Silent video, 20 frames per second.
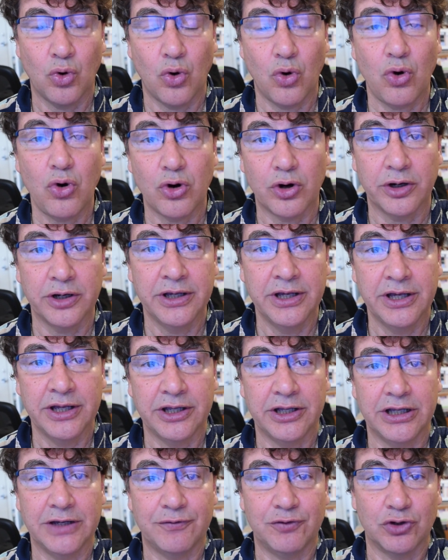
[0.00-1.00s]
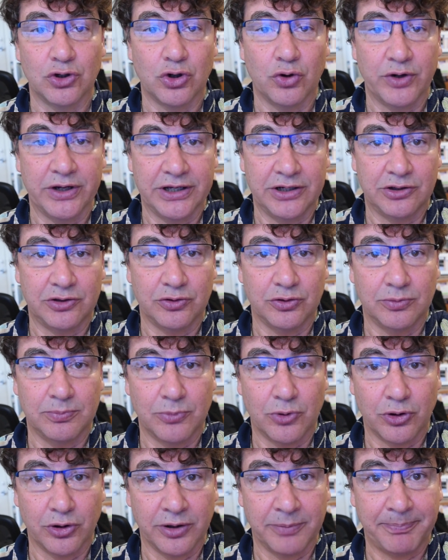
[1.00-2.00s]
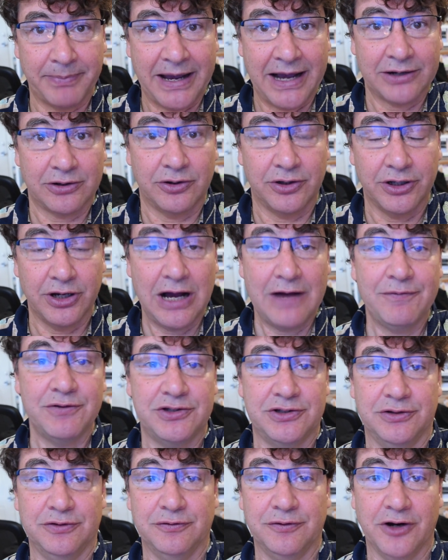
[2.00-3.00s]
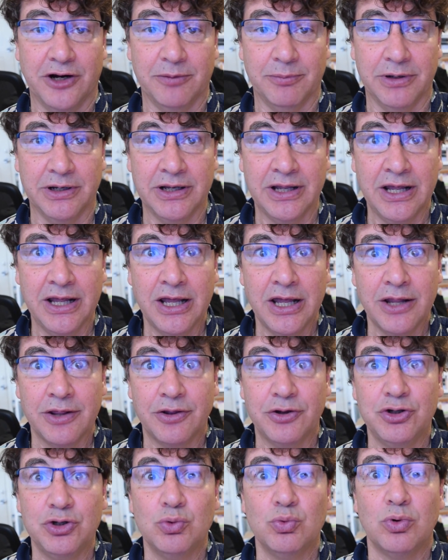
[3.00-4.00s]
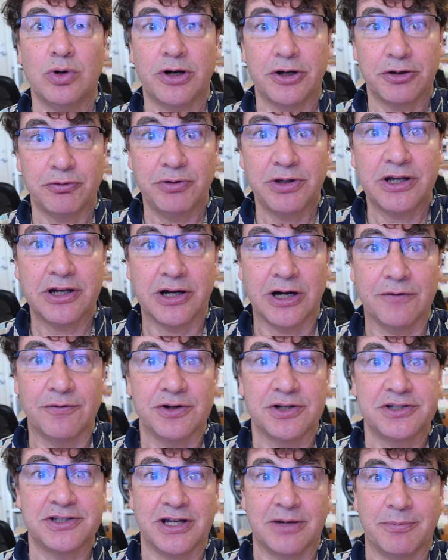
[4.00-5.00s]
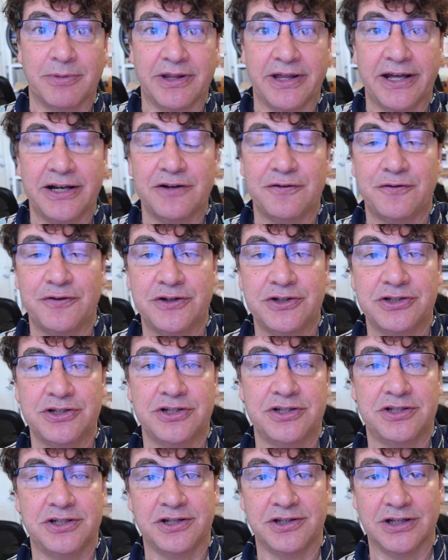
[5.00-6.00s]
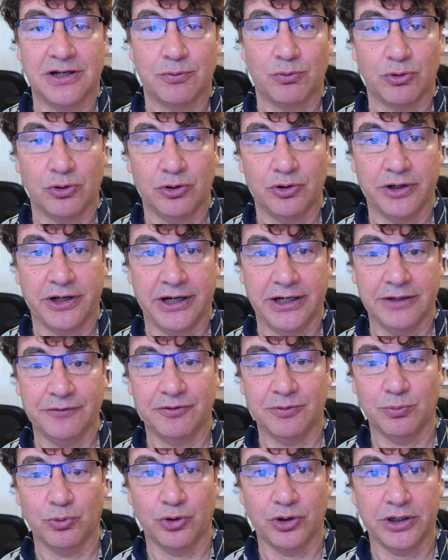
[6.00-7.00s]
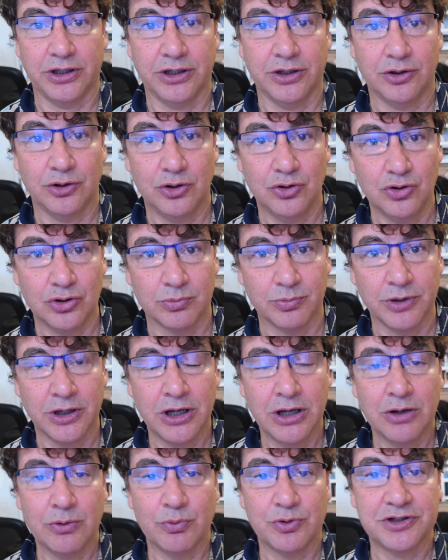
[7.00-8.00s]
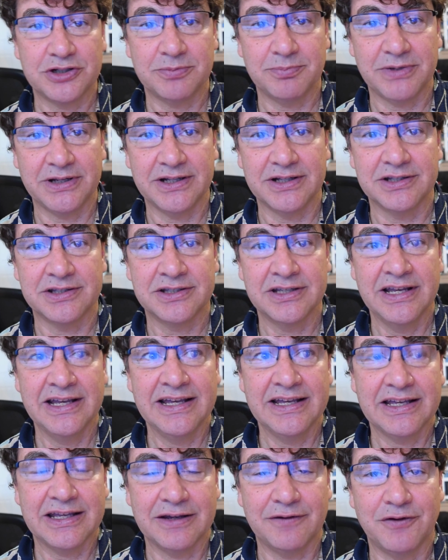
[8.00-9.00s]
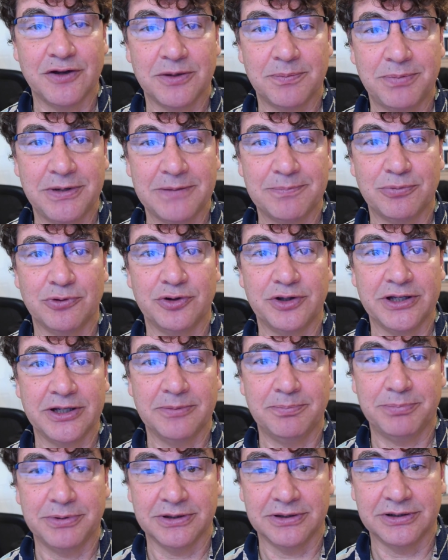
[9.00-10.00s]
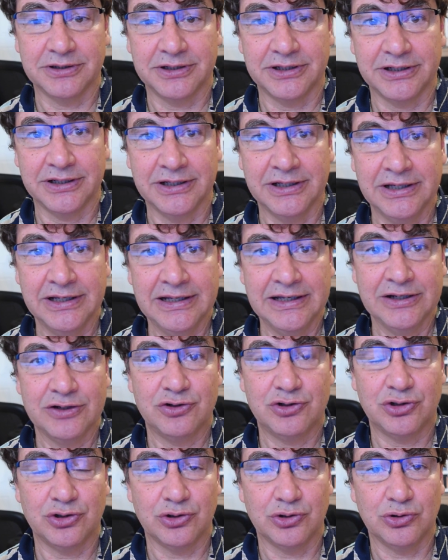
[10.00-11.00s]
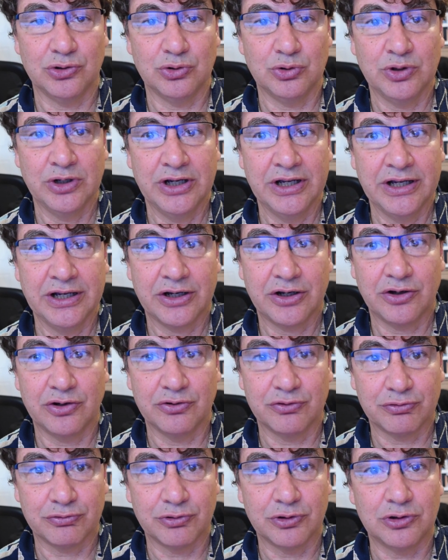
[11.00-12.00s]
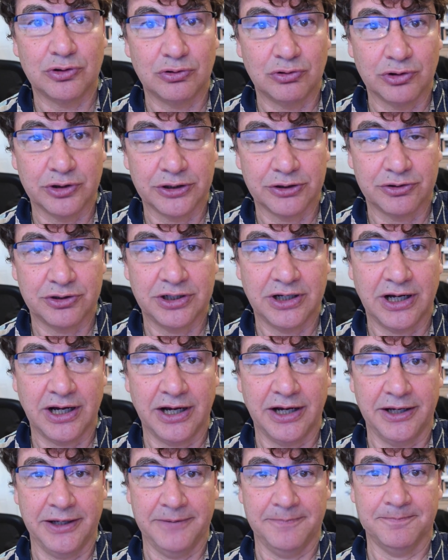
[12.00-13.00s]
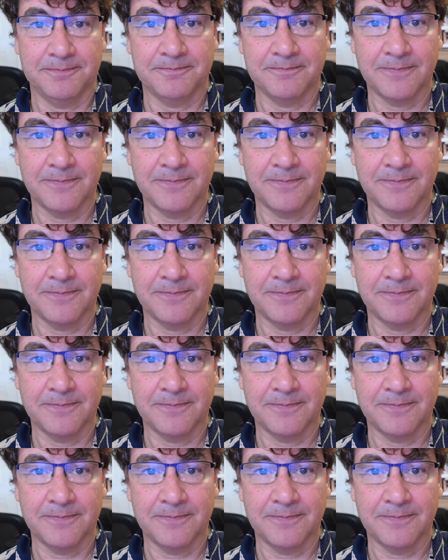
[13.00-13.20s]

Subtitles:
Or if you're going into more back to the office environment, then you want to recover some of that efficiency that we're all getting from working at home, which means giving people the ability to control their time,